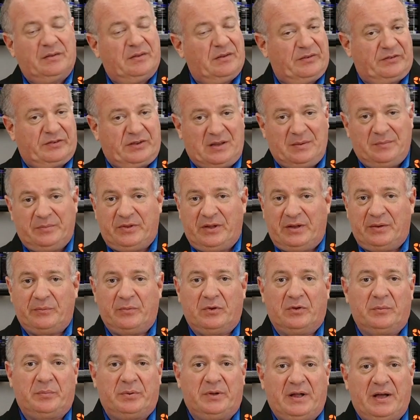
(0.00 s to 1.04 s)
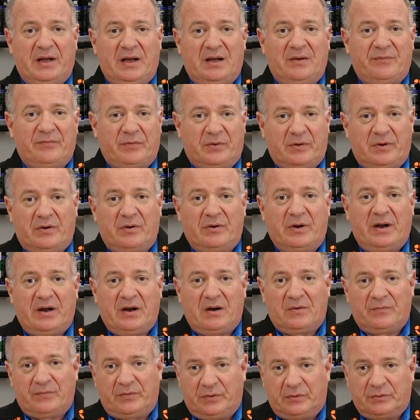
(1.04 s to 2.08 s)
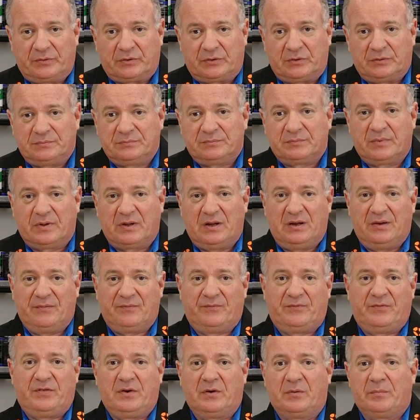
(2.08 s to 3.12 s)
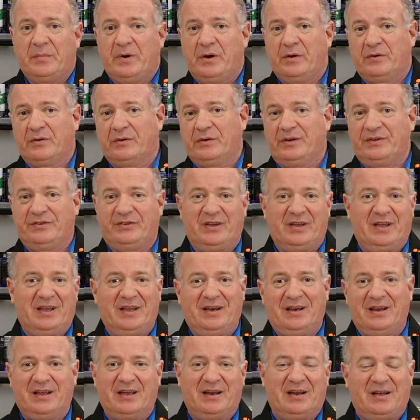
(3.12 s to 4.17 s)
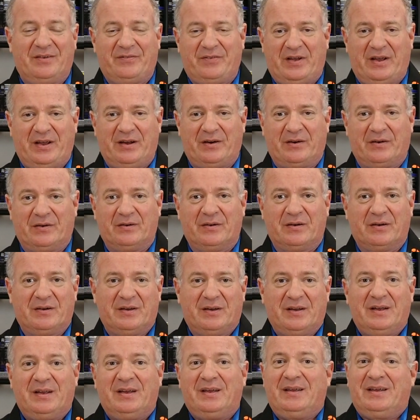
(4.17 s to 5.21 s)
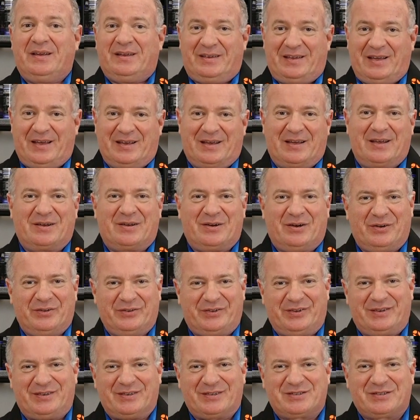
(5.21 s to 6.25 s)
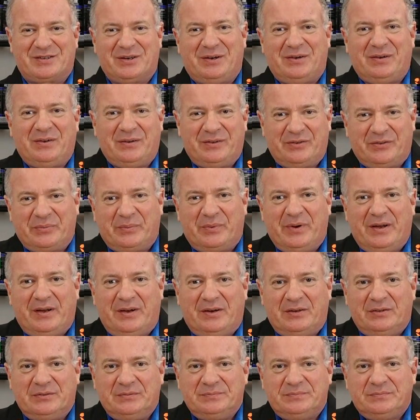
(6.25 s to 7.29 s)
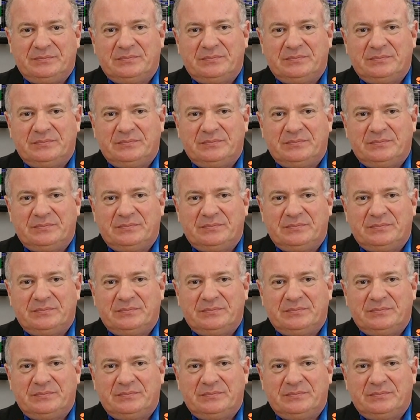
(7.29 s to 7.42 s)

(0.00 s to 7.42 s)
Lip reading: The same thing will apply for your air filter. If your motor isn't getting enough air, that can cause it to stall as well.